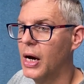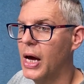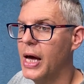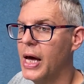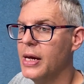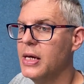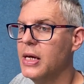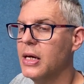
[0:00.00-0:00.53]

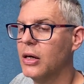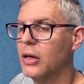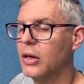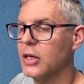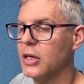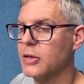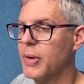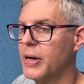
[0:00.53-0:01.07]
and here
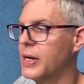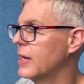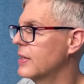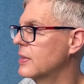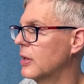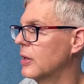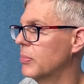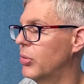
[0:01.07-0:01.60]
is my
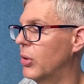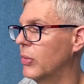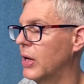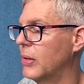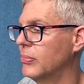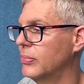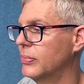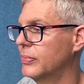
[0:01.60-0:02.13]
nice little
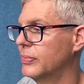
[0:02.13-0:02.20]
program.